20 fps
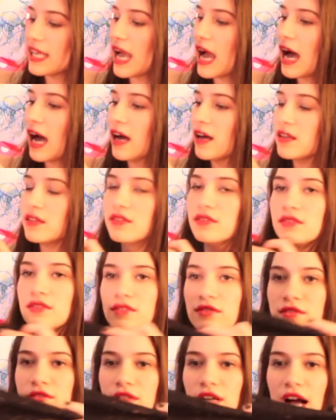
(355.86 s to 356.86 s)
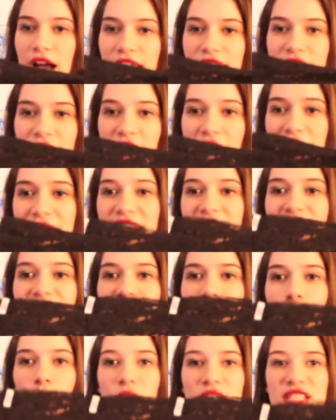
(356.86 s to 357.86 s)
yeah, I think
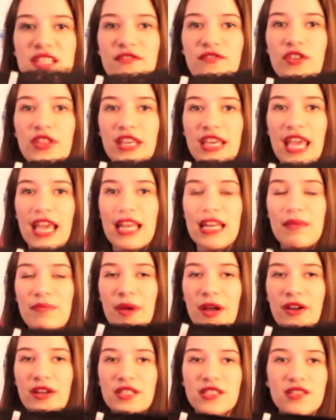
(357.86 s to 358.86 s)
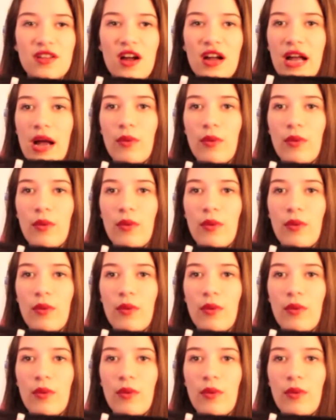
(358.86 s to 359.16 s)
if it wasn't for the Katy Perry song,